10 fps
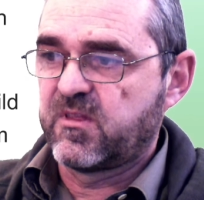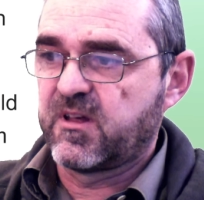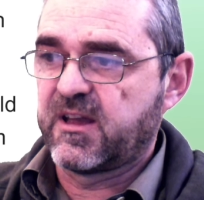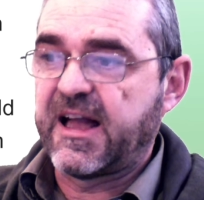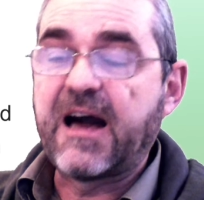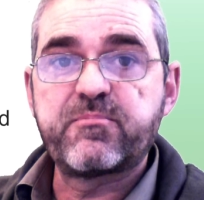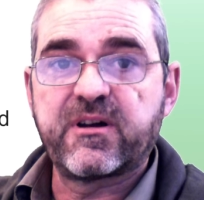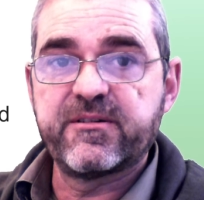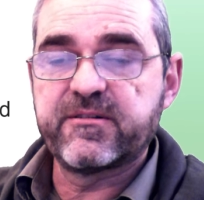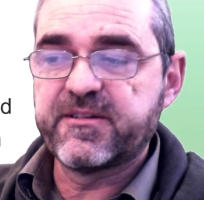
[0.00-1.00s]
The a
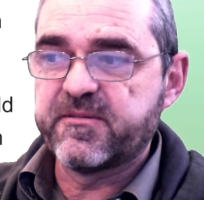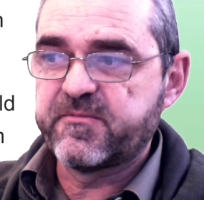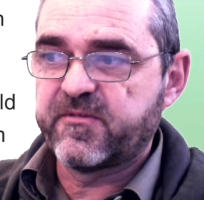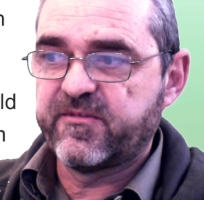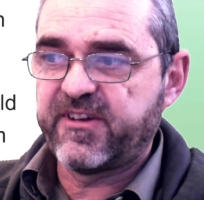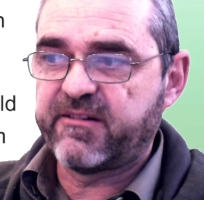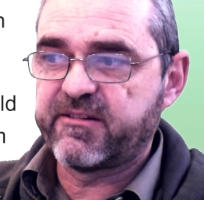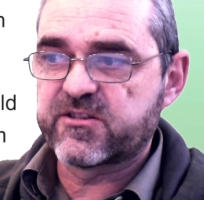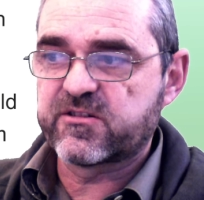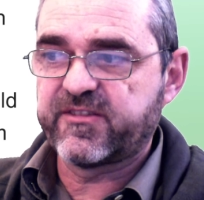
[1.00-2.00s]
priori
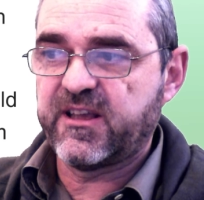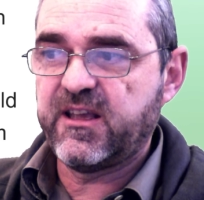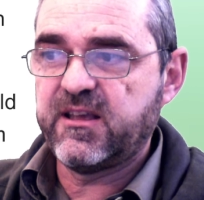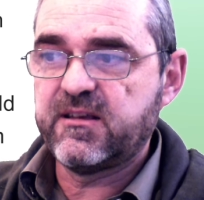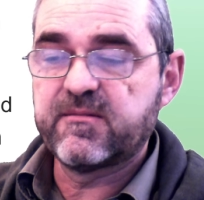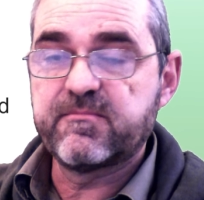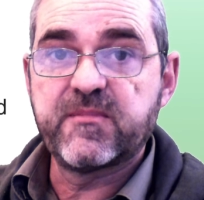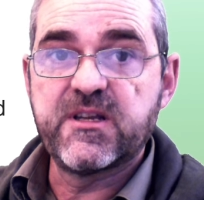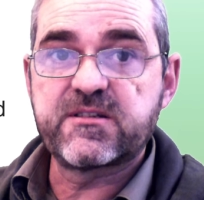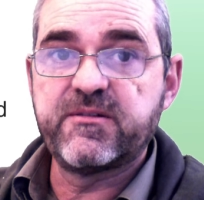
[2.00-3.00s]
variance of A
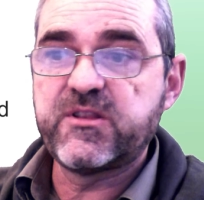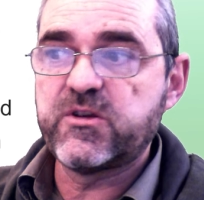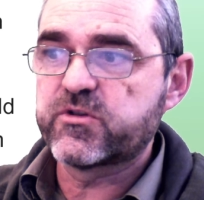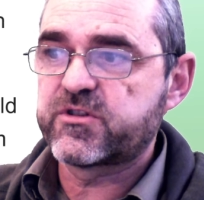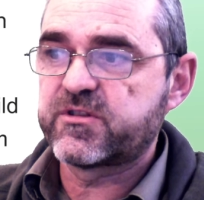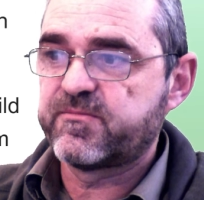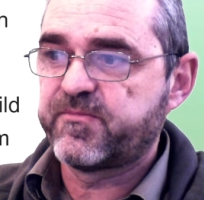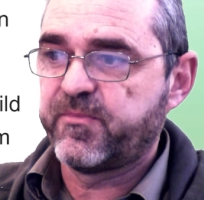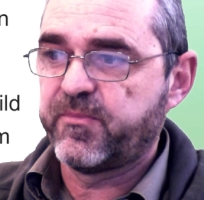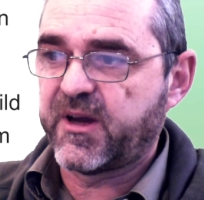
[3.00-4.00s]
is reduced
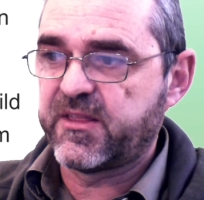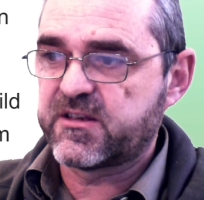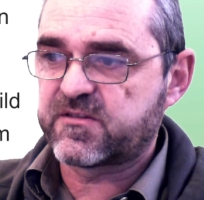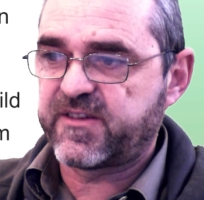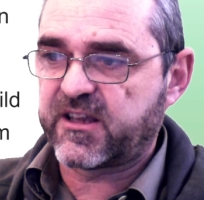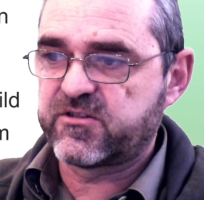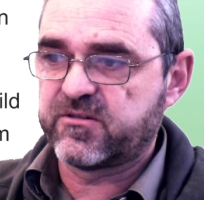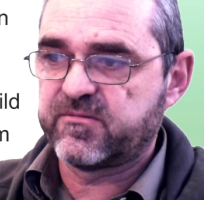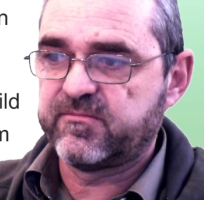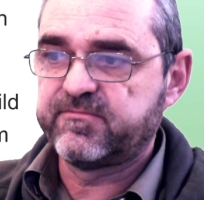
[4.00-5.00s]
by this
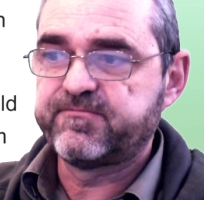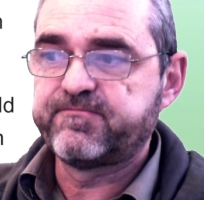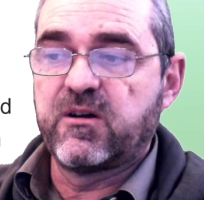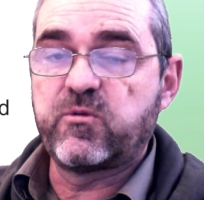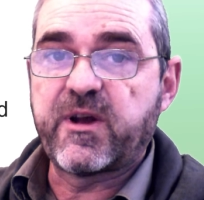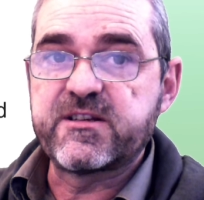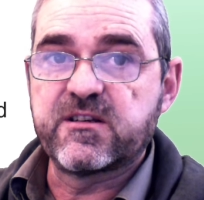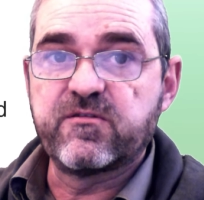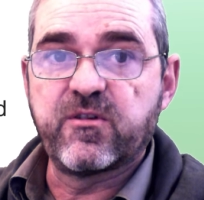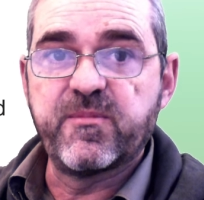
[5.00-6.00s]
factor
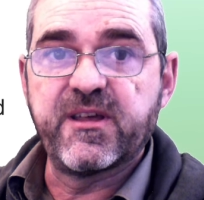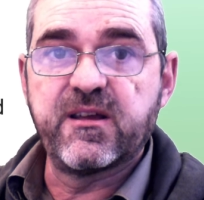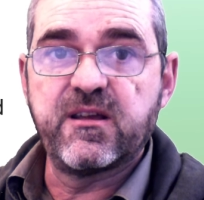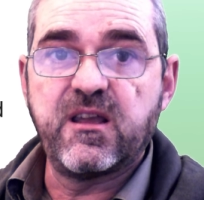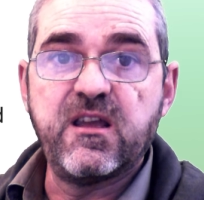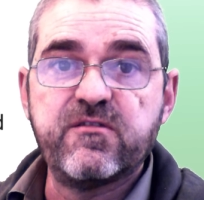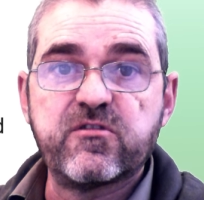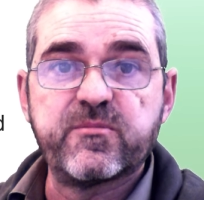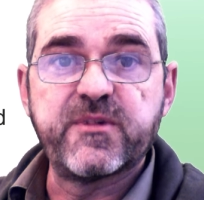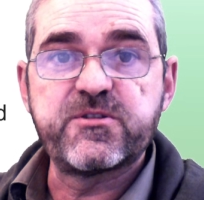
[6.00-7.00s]
arising from the
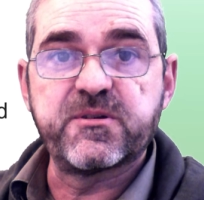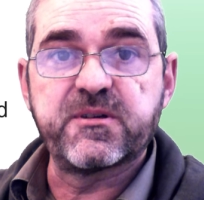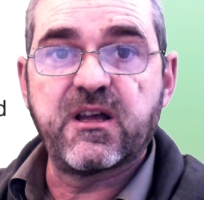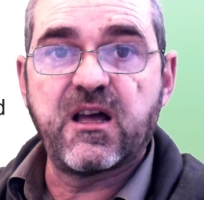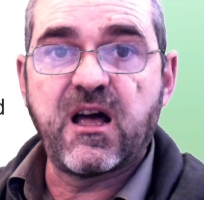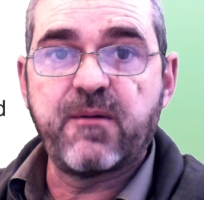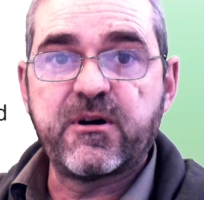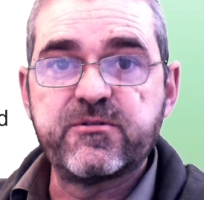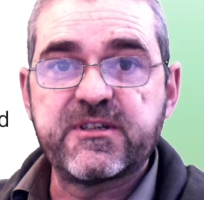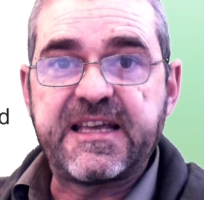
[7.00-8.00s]
information
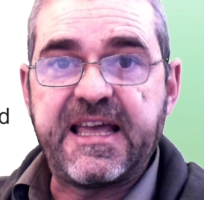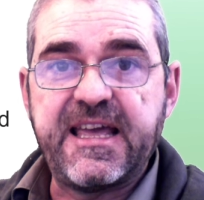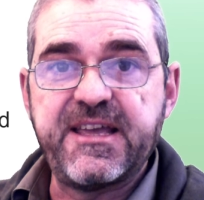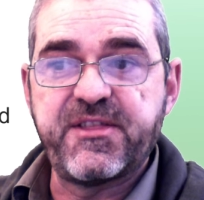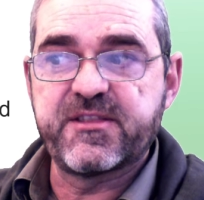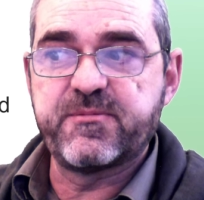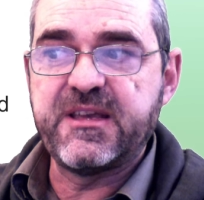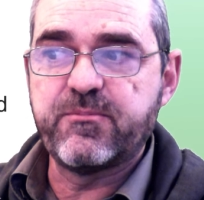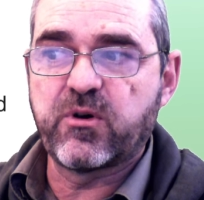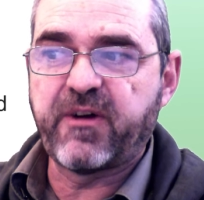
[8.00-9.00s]
about A that
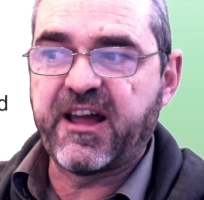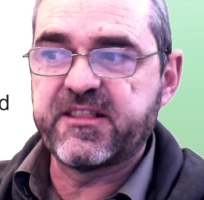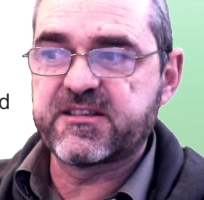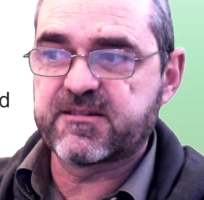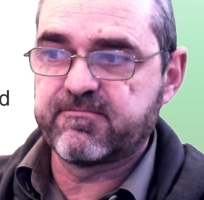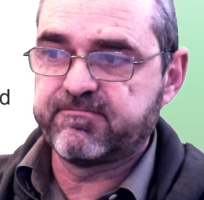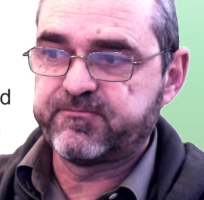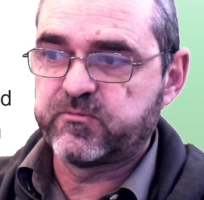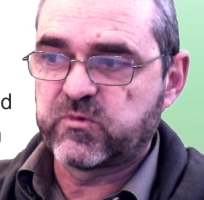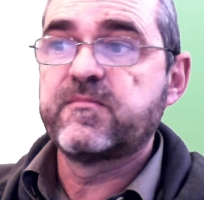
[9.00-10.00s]
B provides.
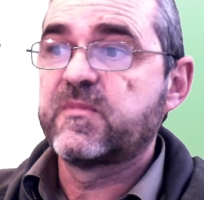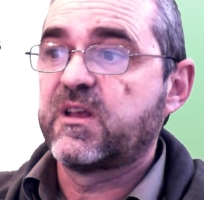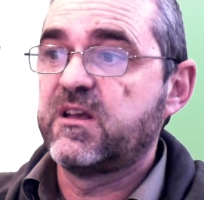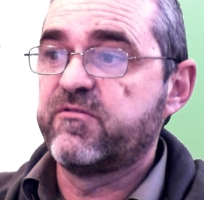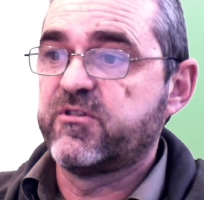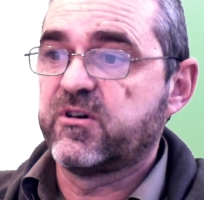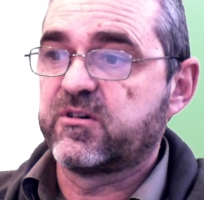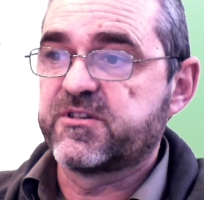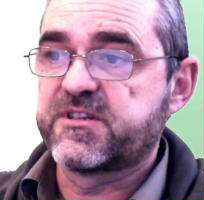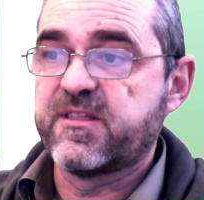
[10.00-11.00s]
If we now
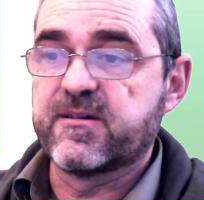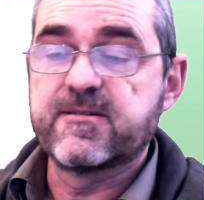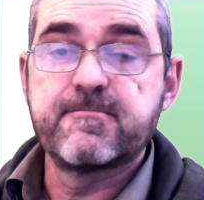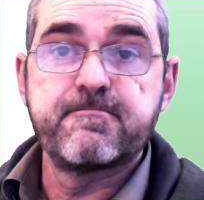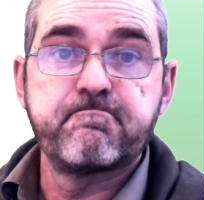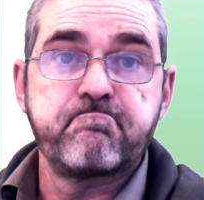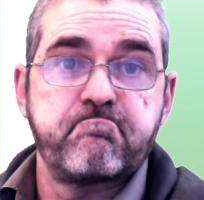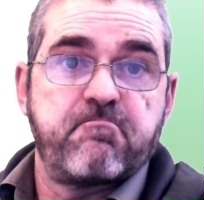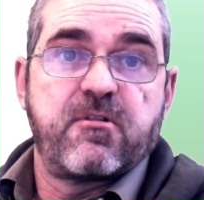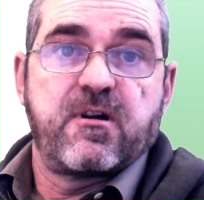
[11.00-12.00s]
consider
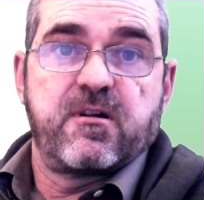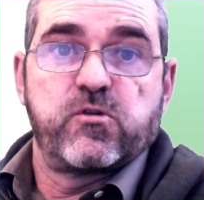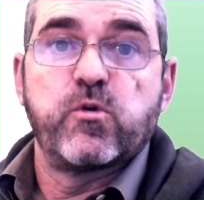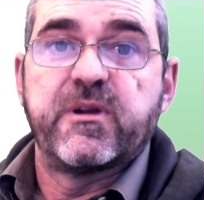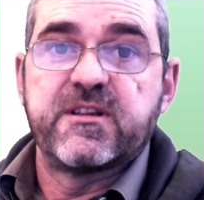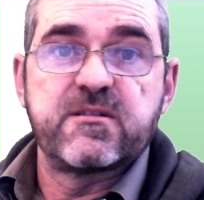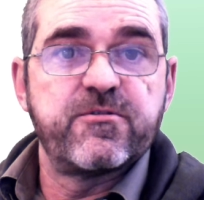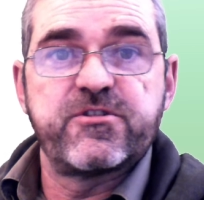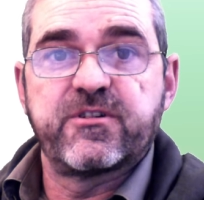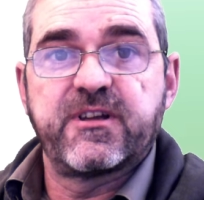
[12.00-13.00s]
the normal
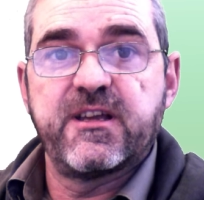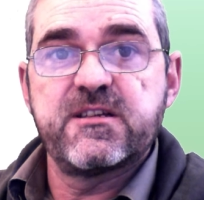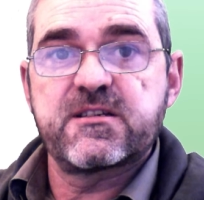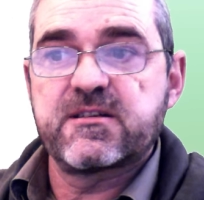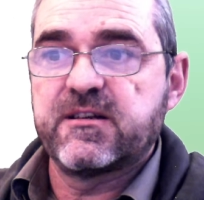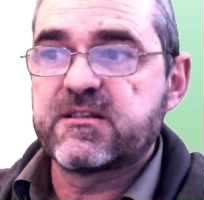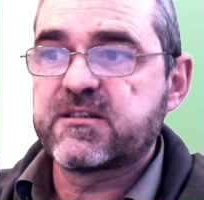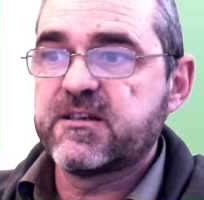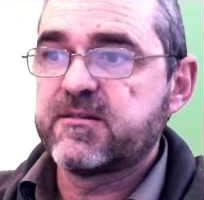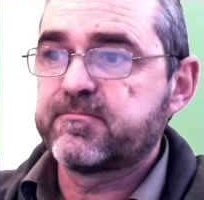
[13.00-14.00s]
distribution case, let's
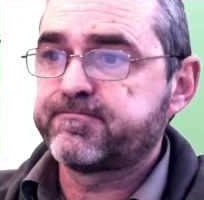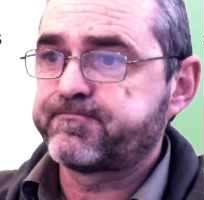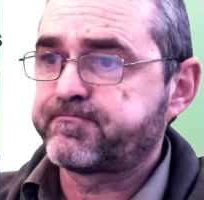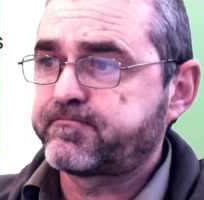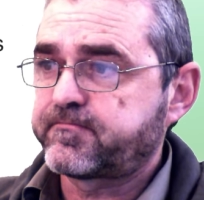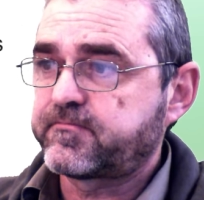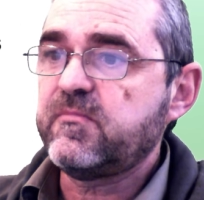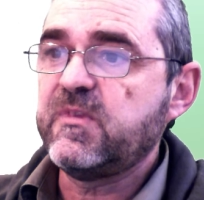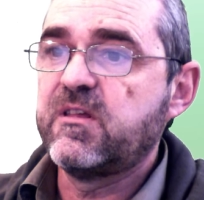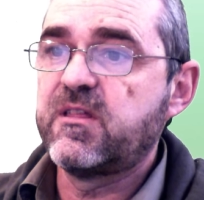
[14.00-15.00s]
say,
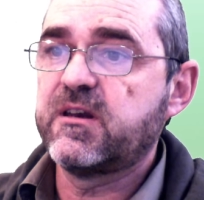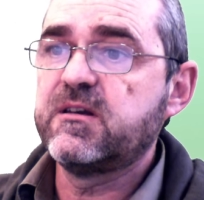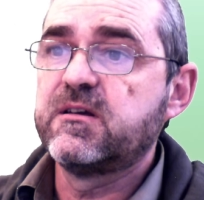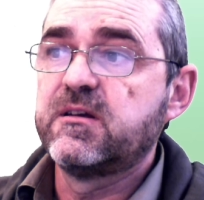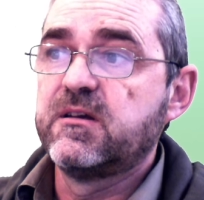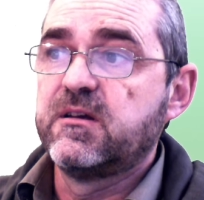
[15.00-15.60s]
then